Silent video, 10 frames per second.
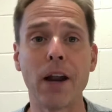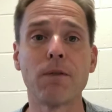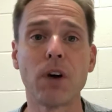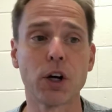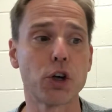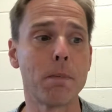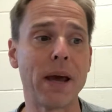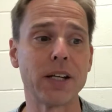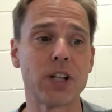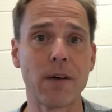and a
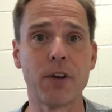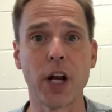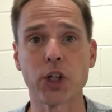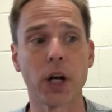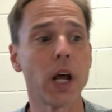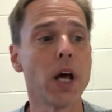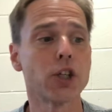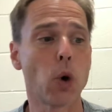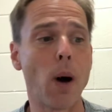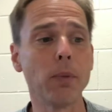function-based definition.
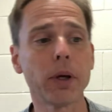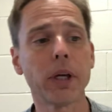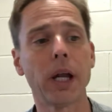So I'm looking